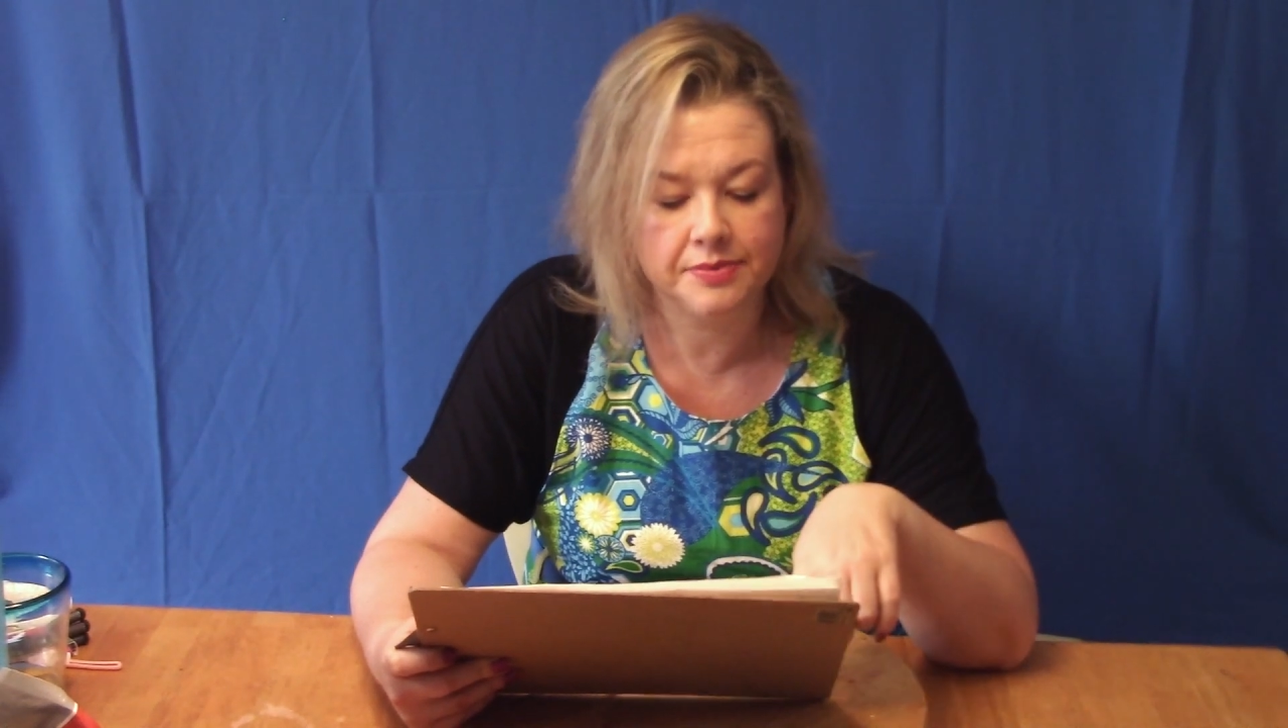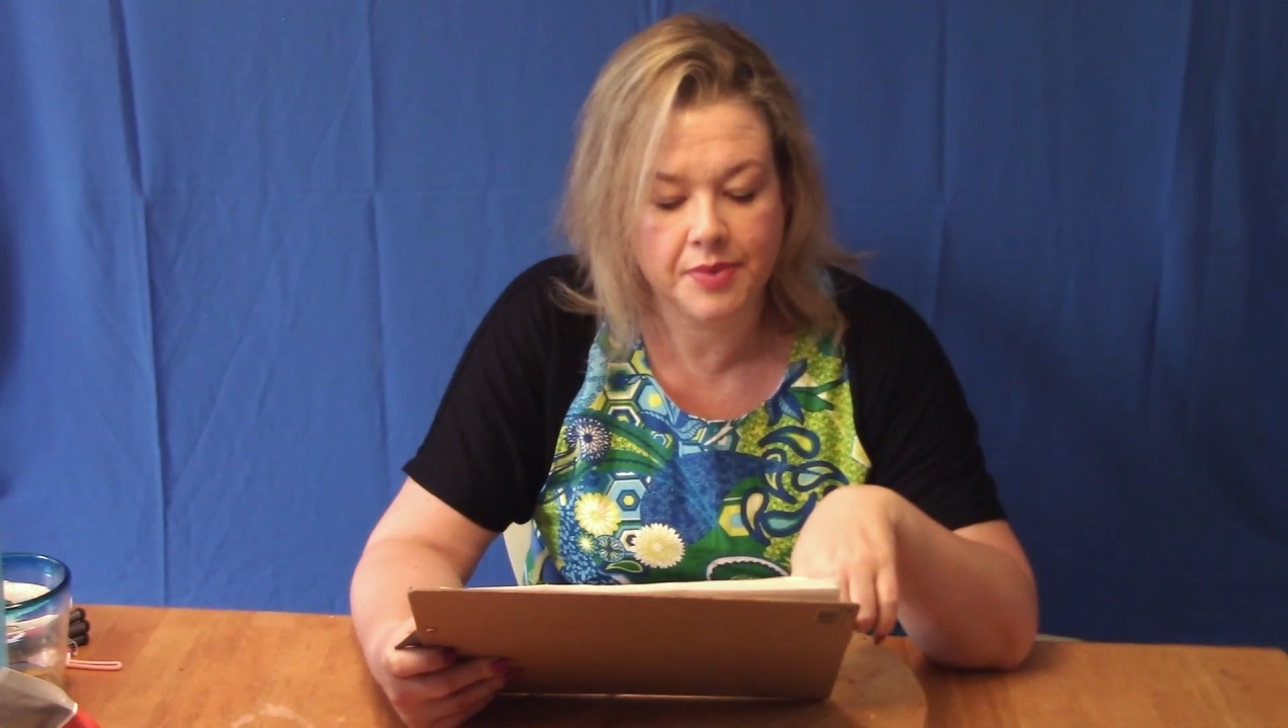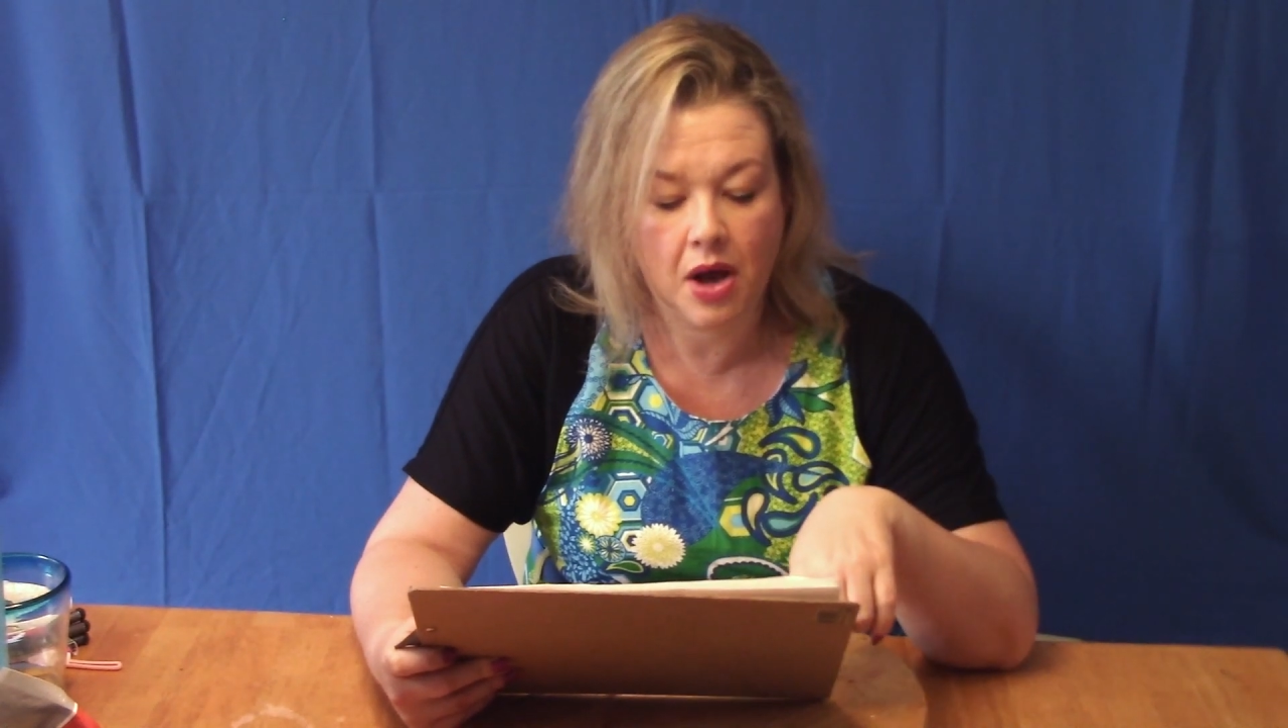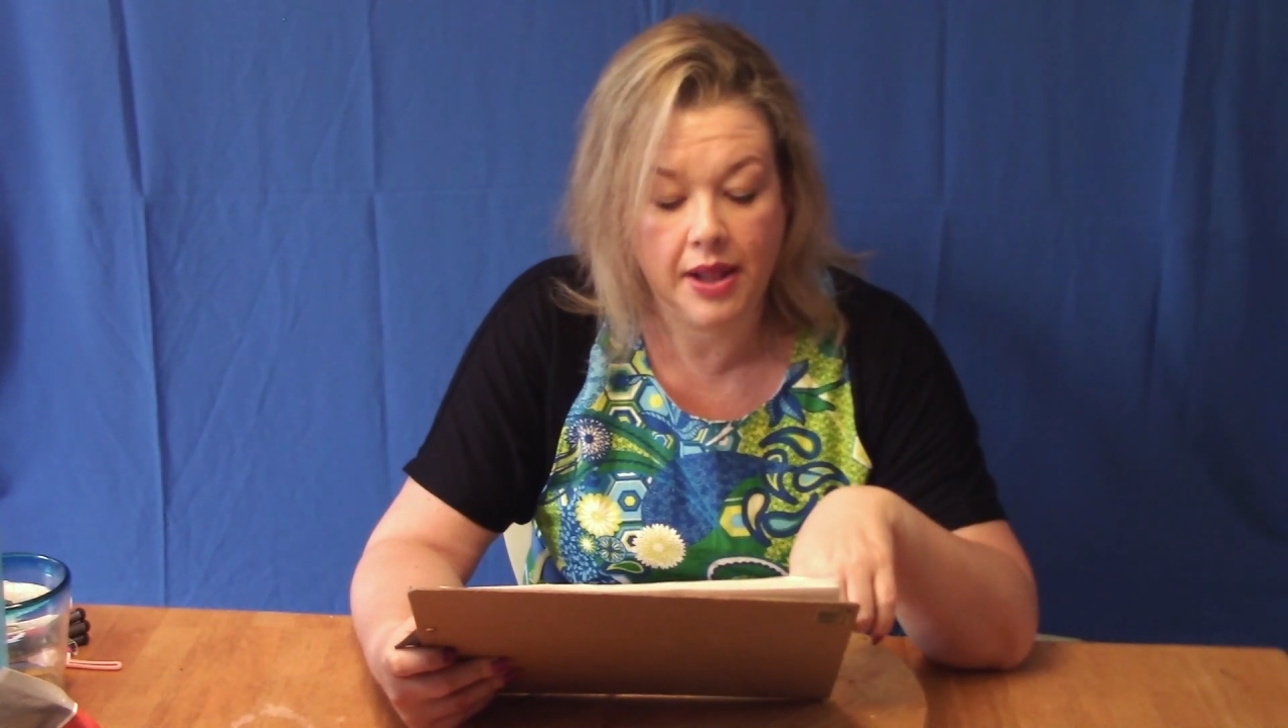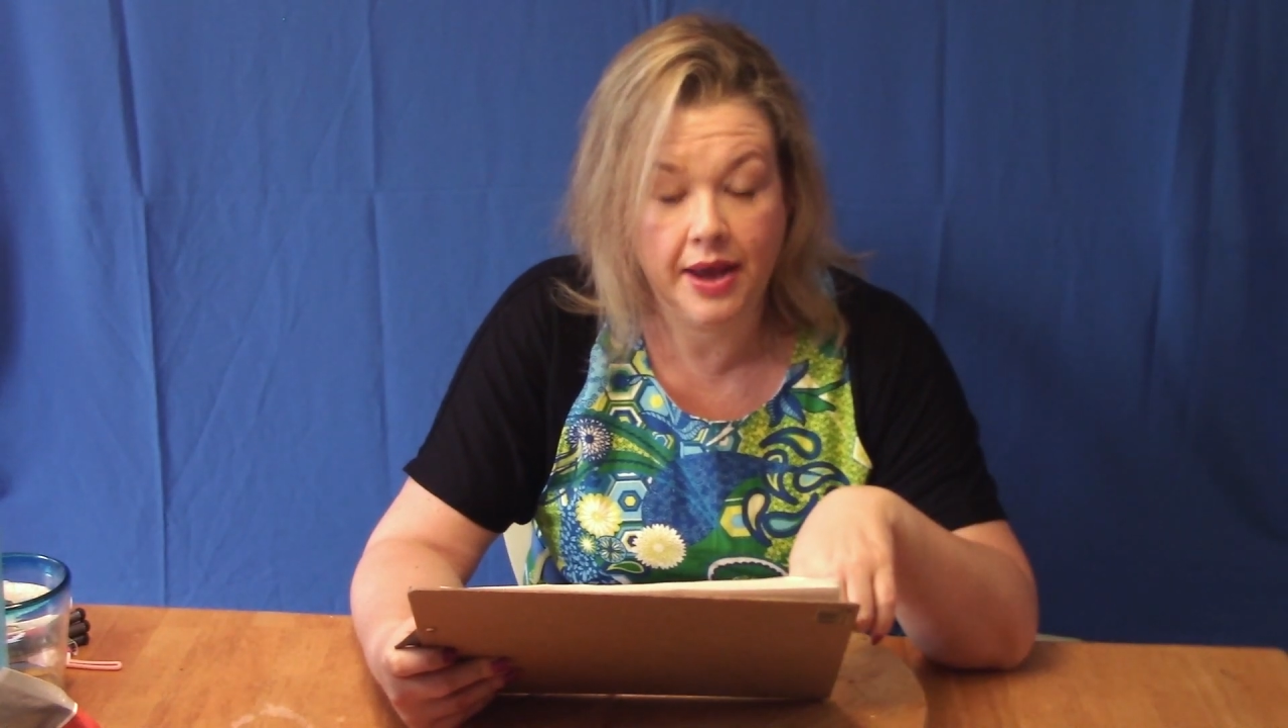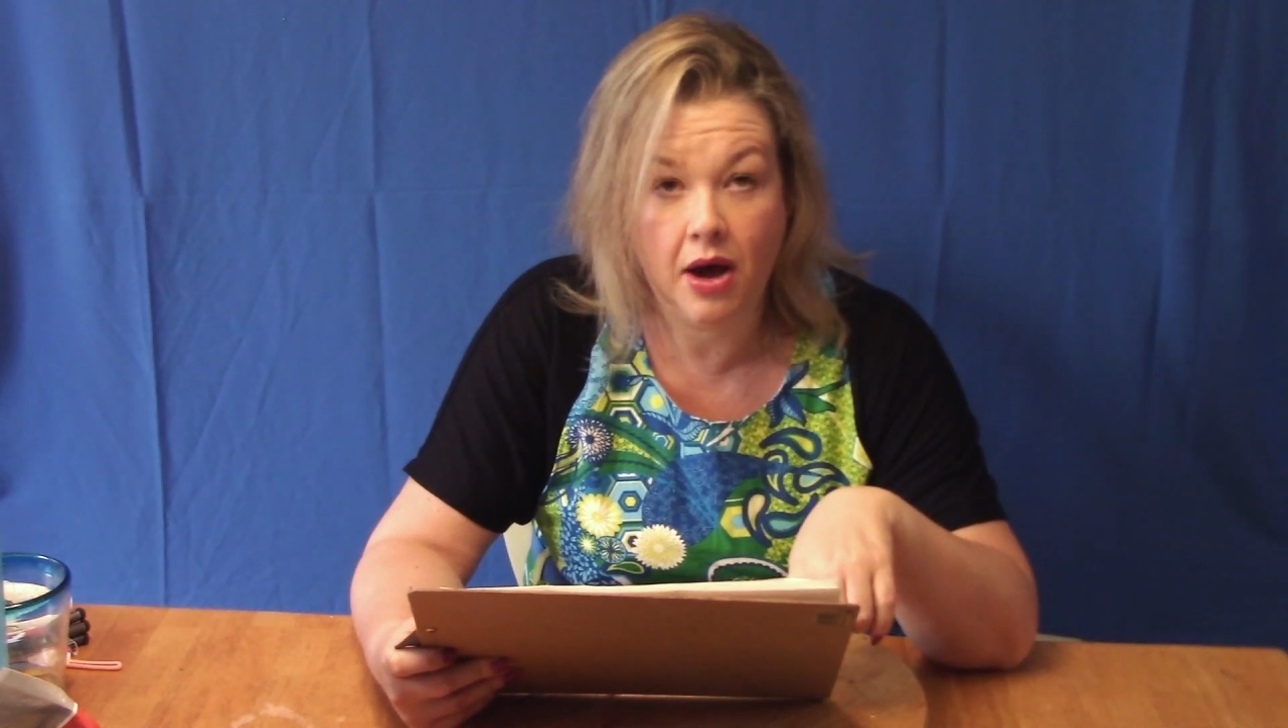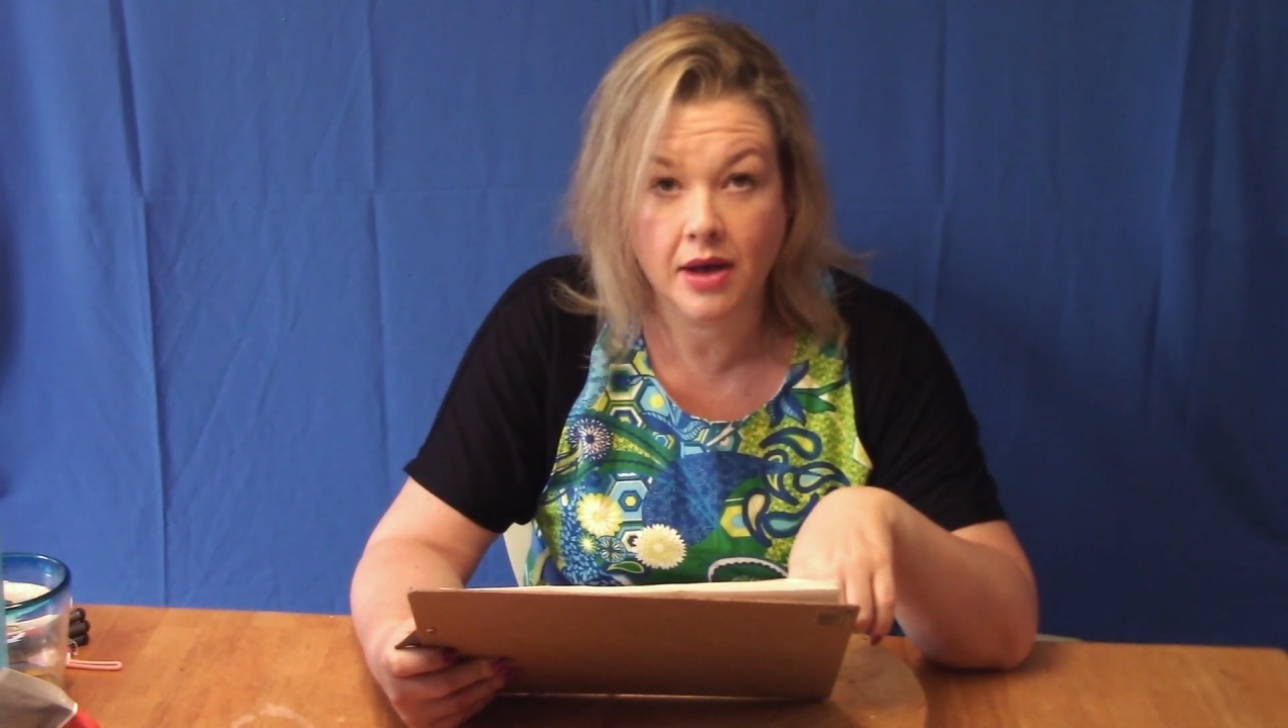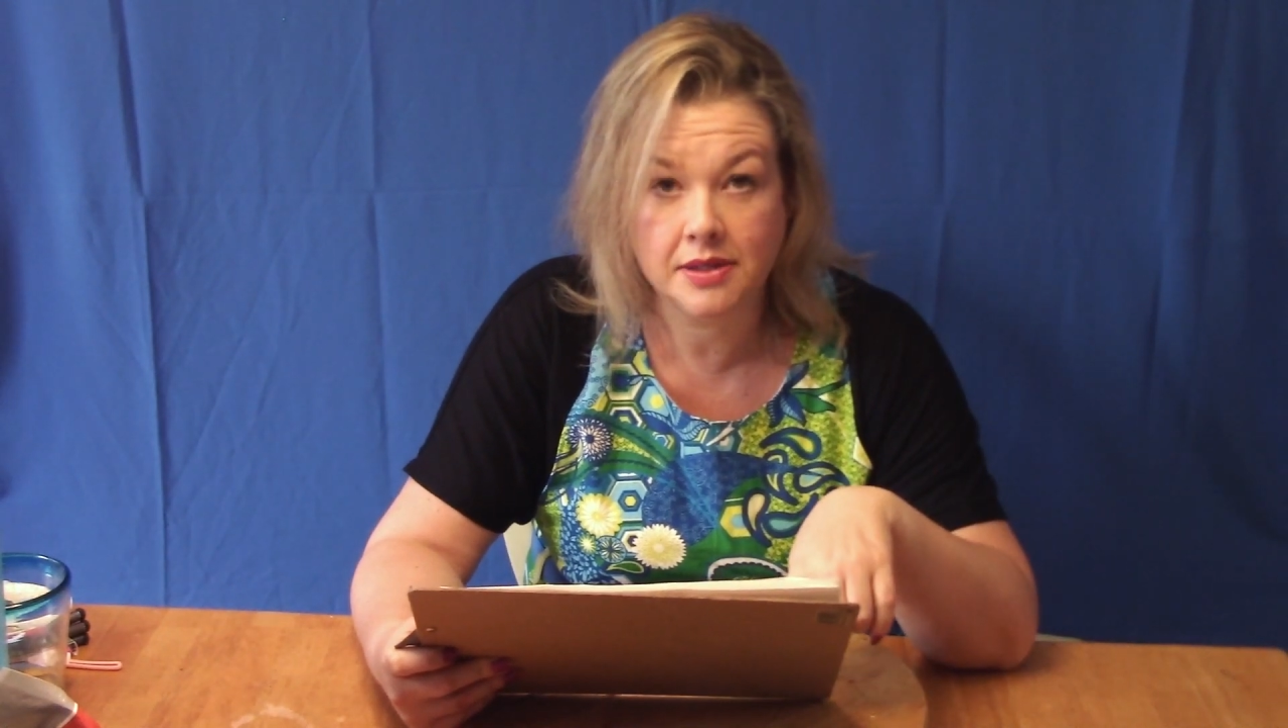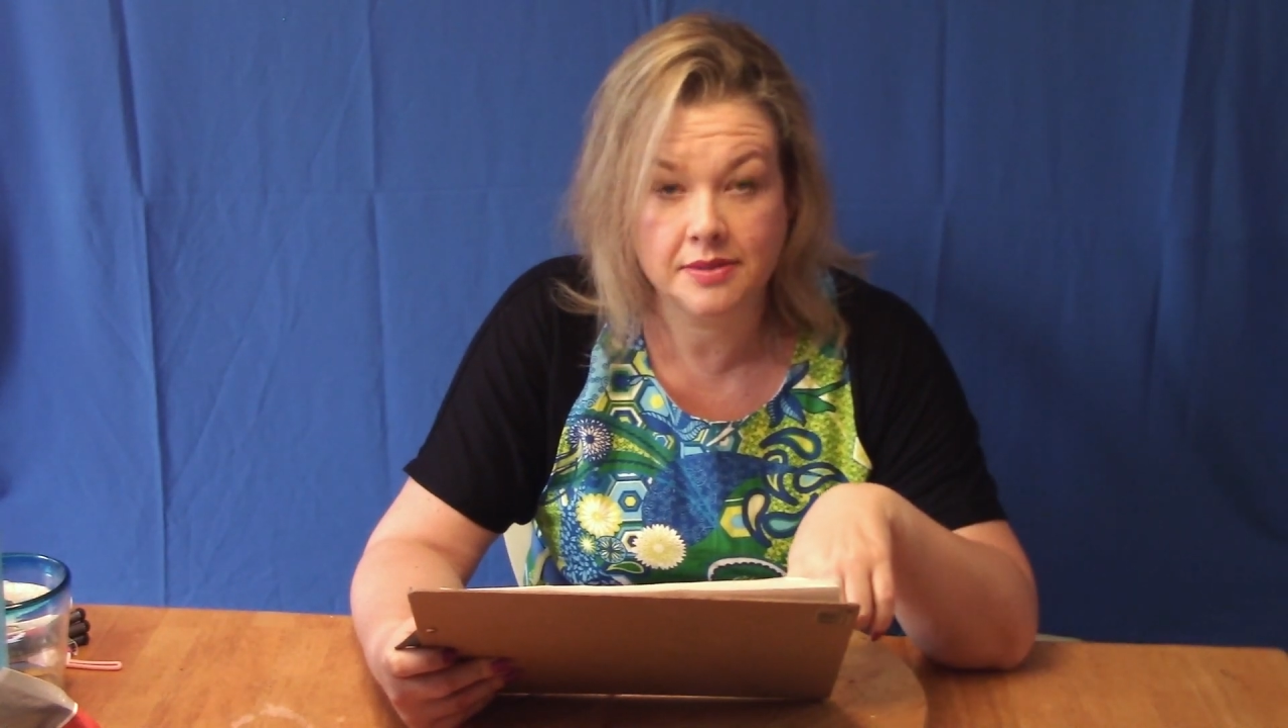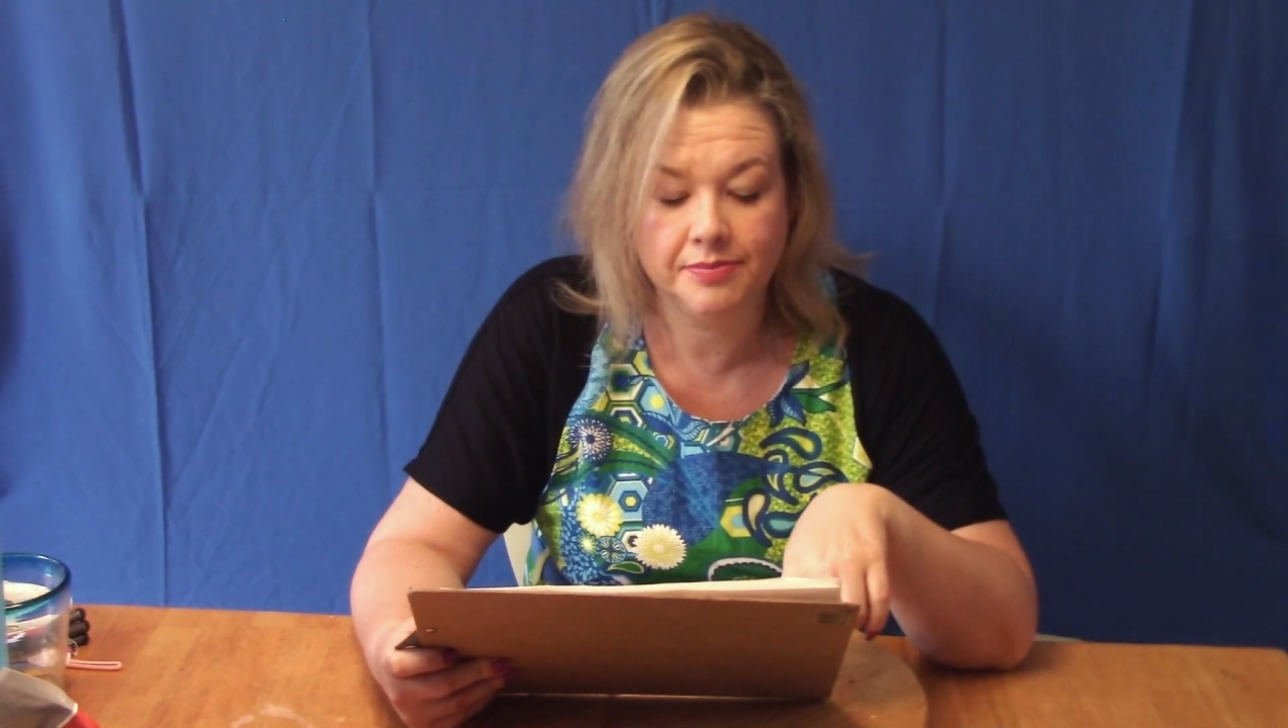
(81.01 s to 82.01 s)

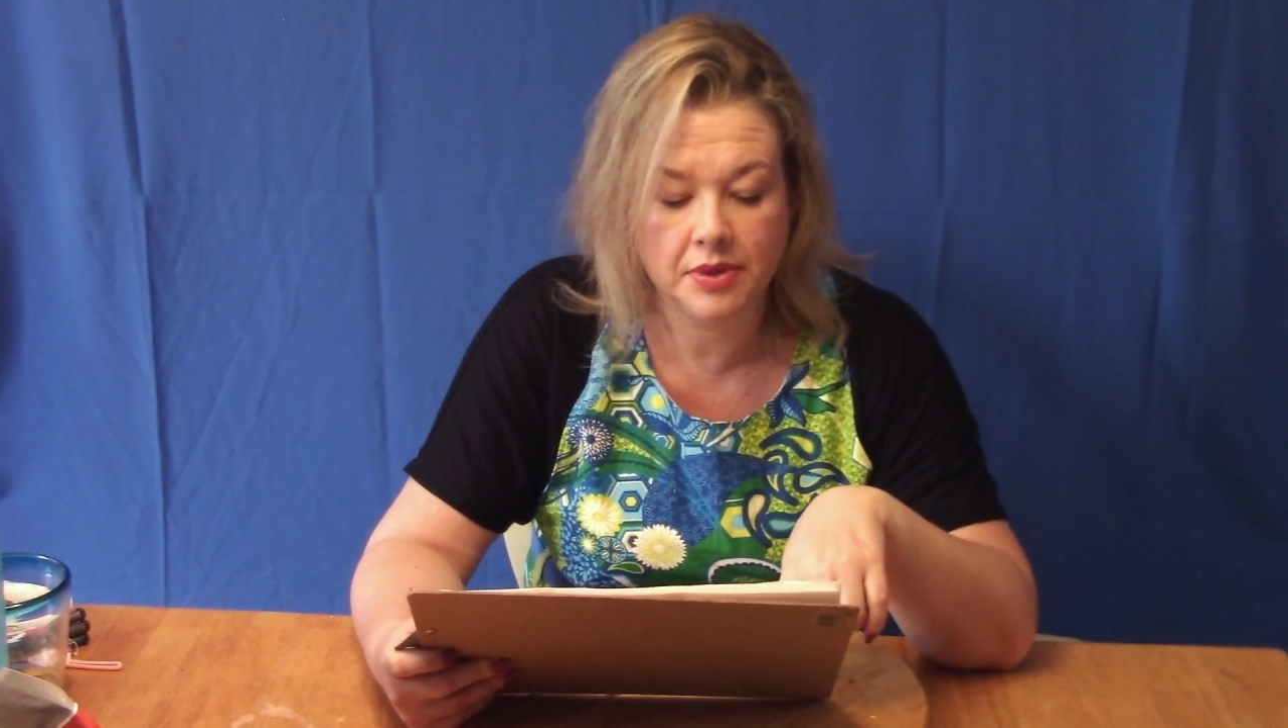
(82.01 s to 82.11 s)
Hollyhocks,